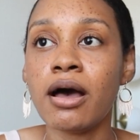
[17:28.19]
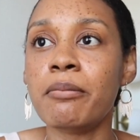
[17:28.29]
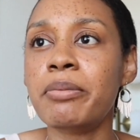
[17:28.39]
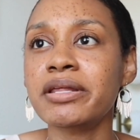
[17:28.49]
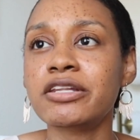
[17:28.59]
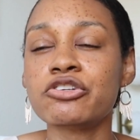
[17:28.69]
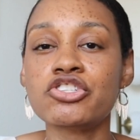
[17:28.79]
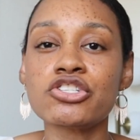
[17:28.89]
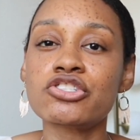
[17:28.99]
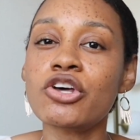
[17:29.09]
But there's
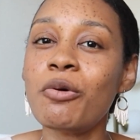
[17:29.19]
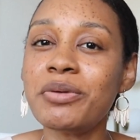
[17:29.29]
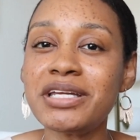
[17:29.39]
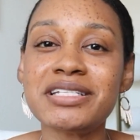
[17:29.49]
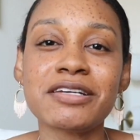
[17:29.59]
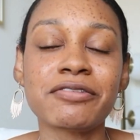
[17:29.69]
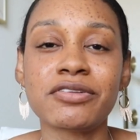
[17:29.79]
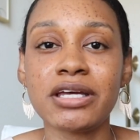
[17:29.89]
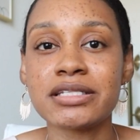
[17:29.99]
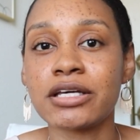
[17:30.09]
just so many different
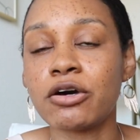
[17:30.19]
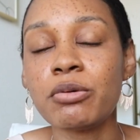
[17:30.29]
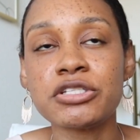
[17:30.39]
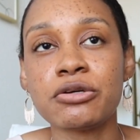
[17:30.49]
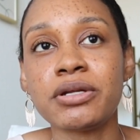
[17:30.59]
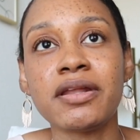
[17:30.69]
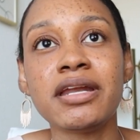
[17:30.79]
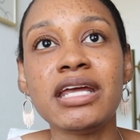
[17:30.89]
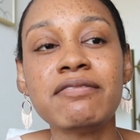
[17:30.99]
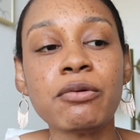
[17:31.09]
things that go into it. And
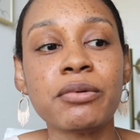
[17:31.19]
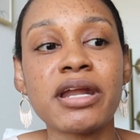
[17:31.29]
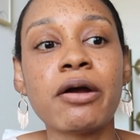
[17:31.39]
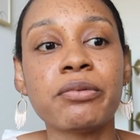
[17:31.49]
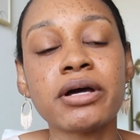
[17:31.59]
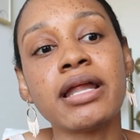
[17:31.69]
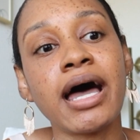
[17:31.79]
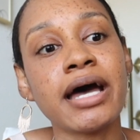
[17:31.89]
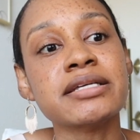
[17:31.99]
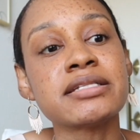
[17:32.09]
then even when I
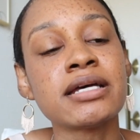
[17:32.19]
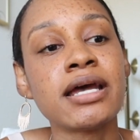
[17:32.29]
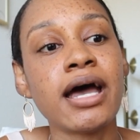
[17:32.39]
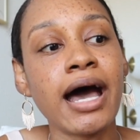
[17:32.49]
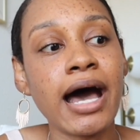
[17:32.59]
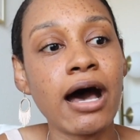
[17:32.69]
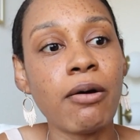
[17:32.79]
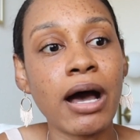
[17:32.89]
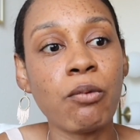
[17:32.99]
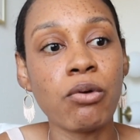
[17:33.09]
realized how
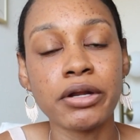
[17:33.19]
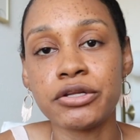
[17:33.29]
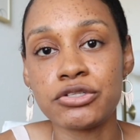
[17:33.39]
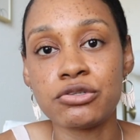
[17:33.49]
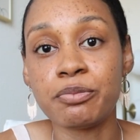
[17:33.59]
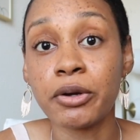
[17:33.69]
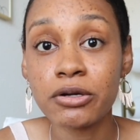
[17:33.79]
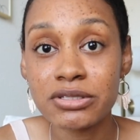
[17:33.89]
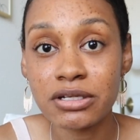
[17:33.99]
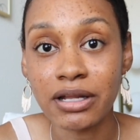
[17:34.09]
I wanted to
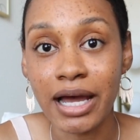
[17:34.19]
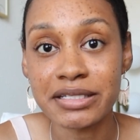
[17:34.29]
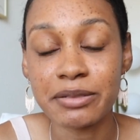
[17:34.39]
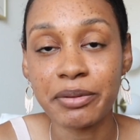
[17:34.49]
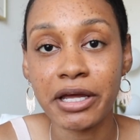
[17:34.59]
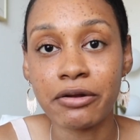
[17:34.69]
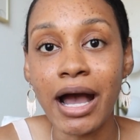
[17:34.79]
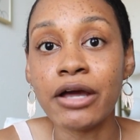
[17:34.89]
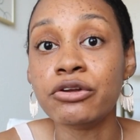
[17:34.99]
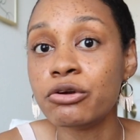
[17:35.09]
personalize the planner,
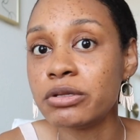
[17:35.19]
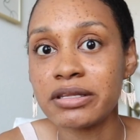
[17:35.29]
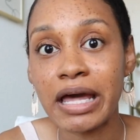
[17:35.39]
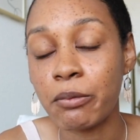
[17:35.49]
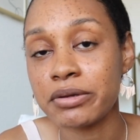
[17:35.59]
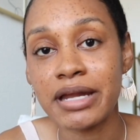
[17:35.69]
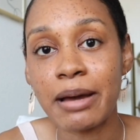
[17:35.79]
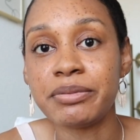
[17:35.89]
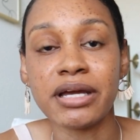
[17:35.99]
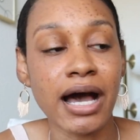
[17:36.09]
I knew that that would
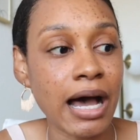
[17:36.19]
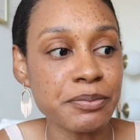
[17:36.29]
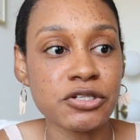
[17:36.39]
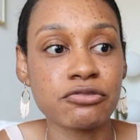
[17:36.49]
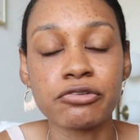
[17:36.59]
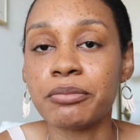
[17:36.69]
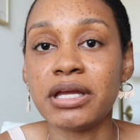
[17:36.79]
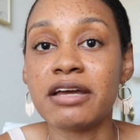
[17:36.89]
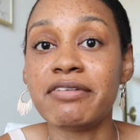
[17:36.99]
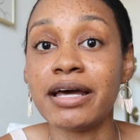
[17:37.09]
not be an option for me
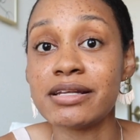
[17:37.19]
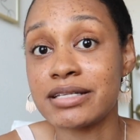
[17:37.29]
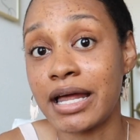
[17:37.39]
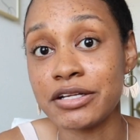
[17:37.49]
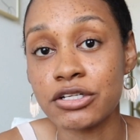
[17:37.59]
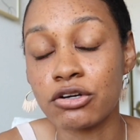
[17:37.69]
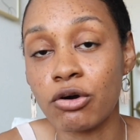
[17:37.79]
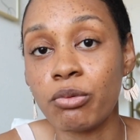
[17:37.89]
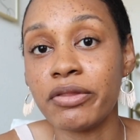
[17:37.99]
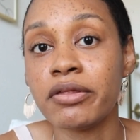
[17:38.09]
if I decided to
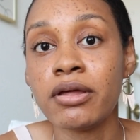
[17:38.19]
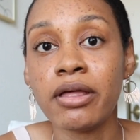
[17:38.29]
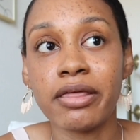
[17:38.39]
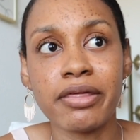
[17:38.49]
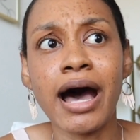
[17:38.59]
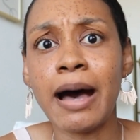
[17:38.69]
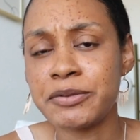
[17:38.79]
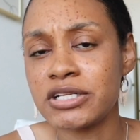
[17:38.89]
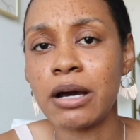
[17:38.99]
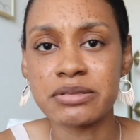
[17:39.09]
go with the
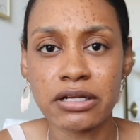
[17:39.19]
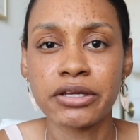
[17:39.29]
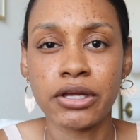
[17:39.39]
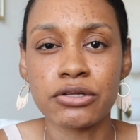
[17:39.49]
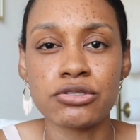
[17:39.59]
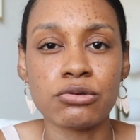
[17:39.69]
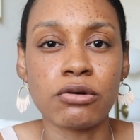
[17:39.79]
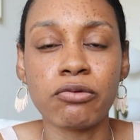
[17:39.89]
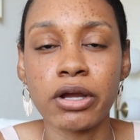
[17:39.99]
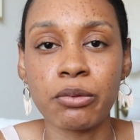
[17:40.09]
option I was looking into
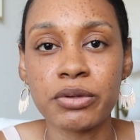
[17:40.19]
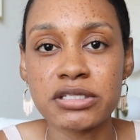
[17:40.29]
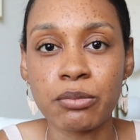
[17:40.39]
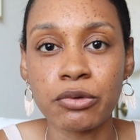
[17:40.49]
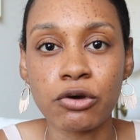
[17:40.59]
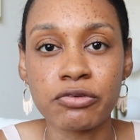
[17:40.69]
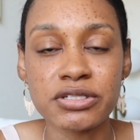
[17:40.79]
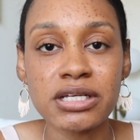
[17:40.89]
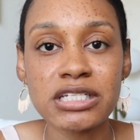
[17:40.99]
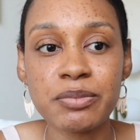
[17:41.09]
of working with someone
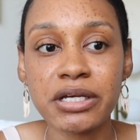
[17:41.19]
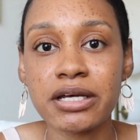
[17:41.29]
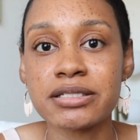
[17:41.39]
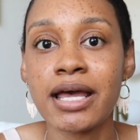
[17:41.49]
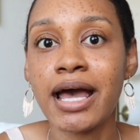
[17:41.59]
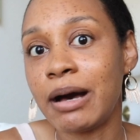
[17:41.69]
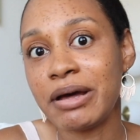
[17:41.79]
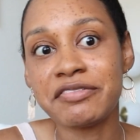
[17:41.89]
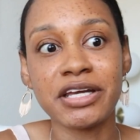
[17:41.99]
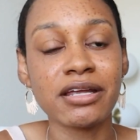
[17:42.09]
overseas, because I would
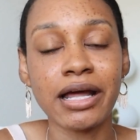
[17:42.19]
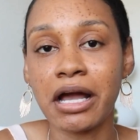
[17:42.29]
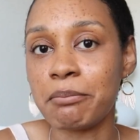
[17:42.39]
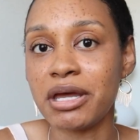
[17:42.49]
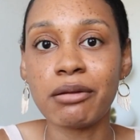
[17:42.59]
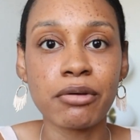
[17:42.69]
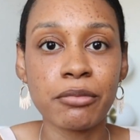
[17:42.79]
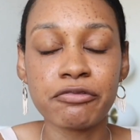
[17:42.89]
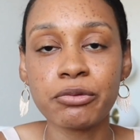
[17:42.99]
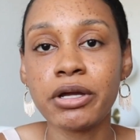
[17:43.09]
have to get a minimum
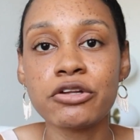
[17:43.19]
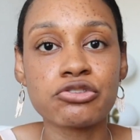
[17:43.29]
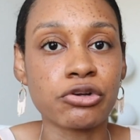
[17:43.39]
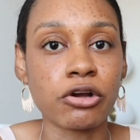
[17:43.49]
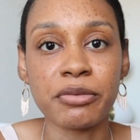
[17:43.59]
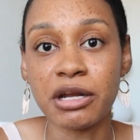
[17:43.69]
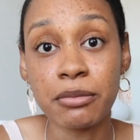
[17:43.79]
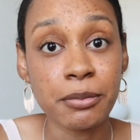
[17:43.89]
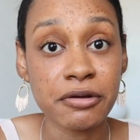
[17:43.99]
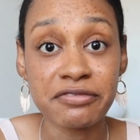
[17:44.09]
of 300 or a
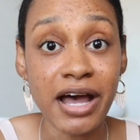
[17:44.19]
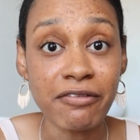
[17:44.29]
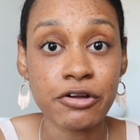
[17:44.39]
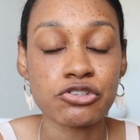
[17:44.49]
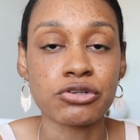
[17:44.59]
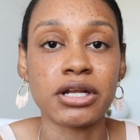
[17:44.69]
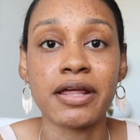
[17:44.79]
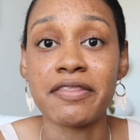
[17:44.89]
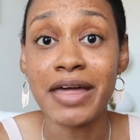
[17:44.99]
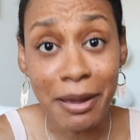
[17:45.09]
minimum of 500. And
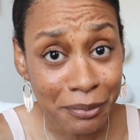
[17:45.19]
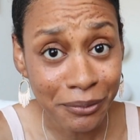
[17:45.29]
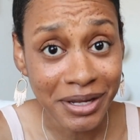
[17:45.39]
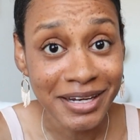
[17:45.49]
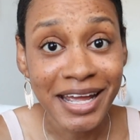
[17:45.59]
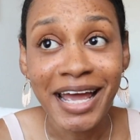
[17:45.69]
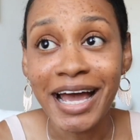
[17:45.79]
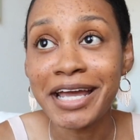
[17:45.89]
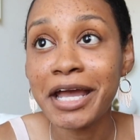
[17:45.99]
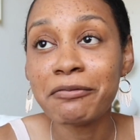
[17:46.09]
at that point,
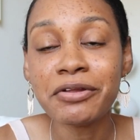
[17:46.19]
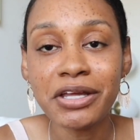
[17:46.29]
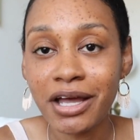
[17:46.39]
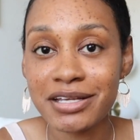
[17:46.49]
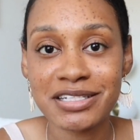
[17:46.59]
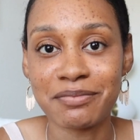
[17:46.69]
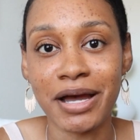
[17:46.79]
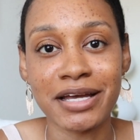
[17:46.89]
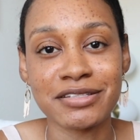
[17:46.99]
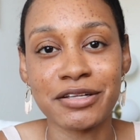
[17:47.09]
I can't really
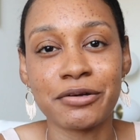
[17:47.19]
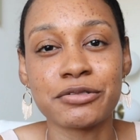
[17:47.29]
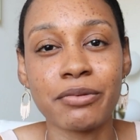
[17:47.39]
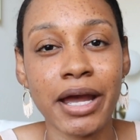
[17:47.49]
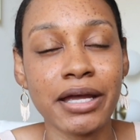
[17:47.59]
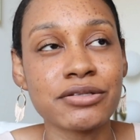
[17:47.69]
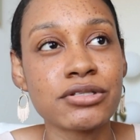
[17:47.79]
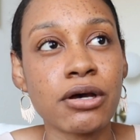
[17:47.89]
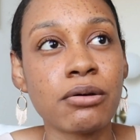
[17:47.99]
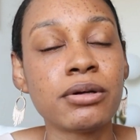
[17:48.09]
customize those, right?
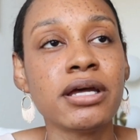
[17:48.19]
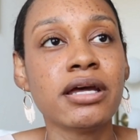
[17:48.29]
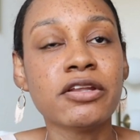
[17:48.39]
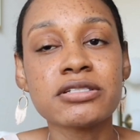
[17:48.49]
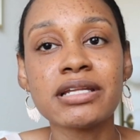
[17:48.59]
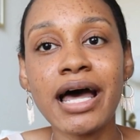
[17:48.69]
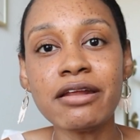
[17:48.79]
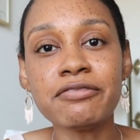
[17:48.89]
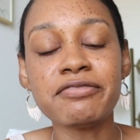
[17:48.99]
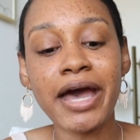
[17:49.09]
So there's a lot
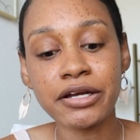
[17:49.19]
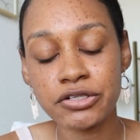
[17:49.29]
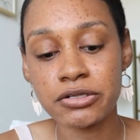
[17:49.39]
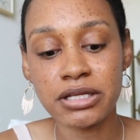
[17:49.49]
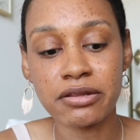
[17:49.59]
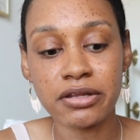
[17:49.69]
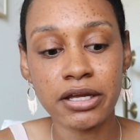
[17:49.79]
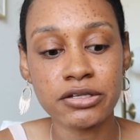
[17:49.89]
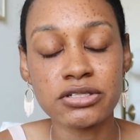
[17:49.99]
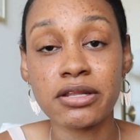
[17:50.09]
of factors and
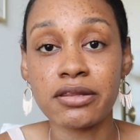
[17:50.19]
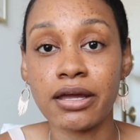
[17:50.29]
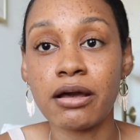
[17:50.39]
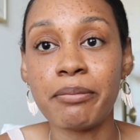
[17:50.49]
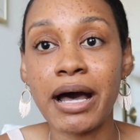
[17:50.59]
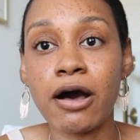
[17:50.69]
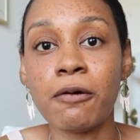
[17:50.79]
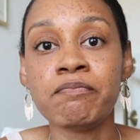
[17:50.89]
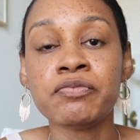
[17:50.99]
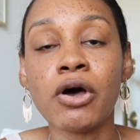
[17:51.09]
things to think
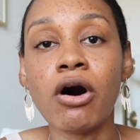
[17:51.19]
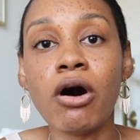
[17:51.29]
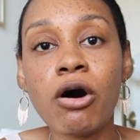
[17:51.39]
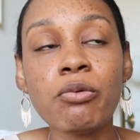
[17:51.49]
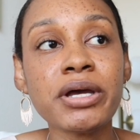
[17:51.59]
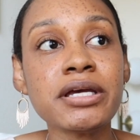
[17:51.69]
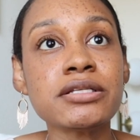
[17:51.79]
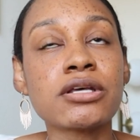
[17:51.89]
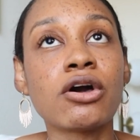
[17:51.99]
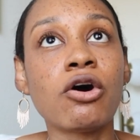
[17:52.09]
about.
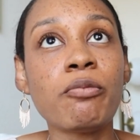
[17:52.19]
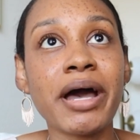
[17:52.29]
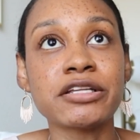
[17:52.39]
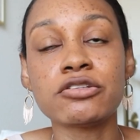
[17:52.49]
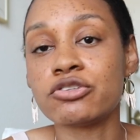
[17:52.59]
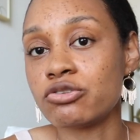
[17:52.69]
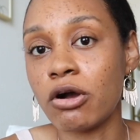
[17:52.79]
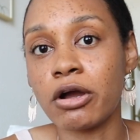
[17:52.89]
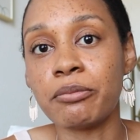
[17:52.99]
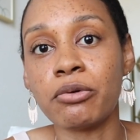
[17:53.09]
Always go back to the
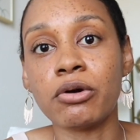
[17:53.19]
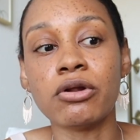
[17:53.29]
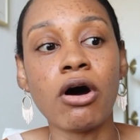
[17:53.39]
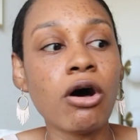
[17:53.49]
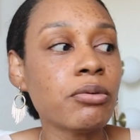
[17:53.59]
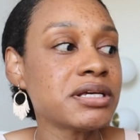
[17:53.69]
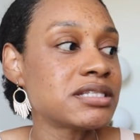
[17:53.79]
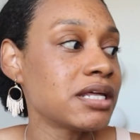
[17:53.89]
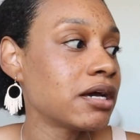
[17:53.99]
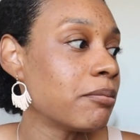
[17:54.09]
drawing board. Always
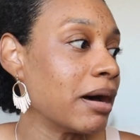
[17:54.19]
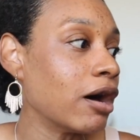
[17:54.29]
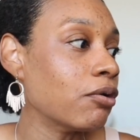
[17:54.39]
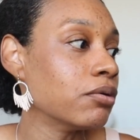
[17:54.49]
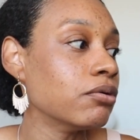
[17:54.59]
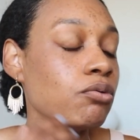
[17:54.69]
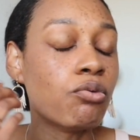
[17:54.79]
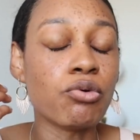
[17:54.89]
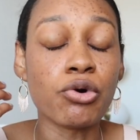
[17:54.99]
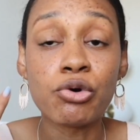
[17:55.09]
think about,
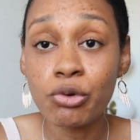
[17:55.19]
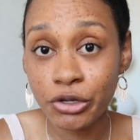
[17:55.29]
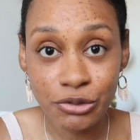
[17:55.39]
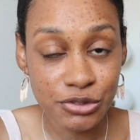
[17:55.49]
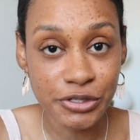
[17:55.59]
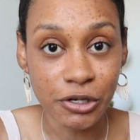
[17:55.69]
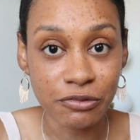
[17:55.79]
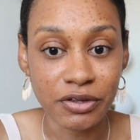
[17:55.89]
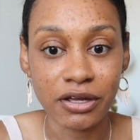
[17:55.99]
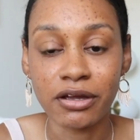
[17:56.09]
who are you
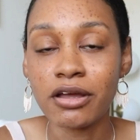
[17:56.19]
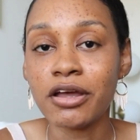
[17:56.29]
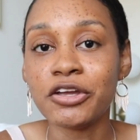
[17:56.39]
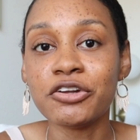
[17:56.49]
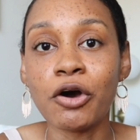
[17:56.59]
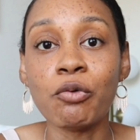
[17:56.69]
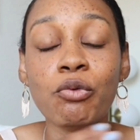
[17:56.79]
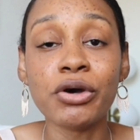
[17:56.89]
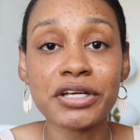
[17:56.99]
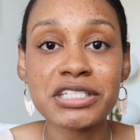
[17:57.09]
serving?
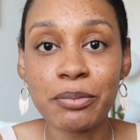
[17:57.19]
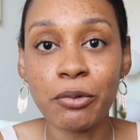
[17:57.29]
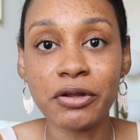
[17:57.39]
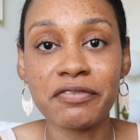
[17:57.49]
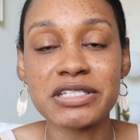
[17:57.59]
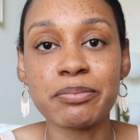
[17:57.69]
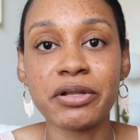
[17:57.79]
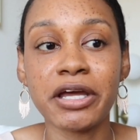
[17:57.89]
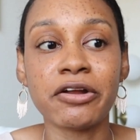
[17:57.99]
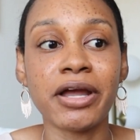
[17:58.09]
What is the point of this
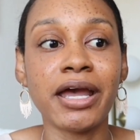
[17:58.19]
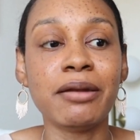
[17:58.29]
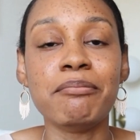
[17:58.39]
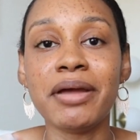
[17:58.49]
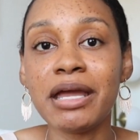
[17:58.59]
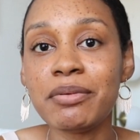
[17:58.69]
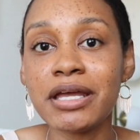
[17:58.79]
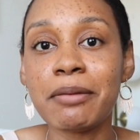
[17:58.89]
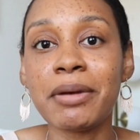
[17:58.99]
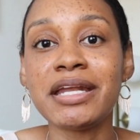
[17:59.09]
planner? And
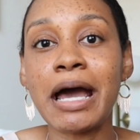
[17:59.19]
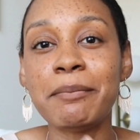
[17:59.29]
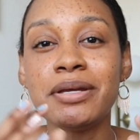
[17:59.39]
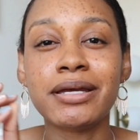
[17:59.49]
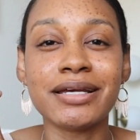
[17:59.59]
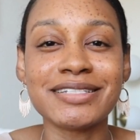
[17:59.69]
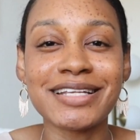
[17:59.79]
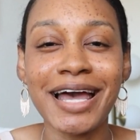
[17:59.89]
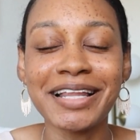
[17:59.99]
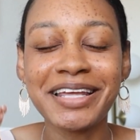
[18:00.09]
maybe it may not be
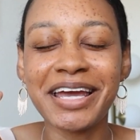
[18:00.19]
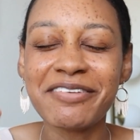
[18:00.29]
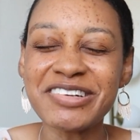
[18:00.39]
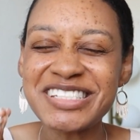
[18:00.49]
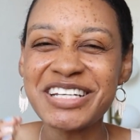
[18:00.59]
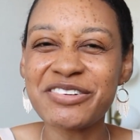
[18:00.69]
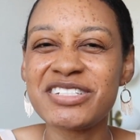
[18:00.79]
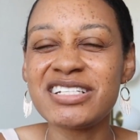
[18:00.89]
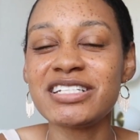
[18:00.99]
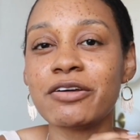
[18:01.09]
exactly every single
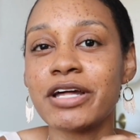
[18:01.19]
detail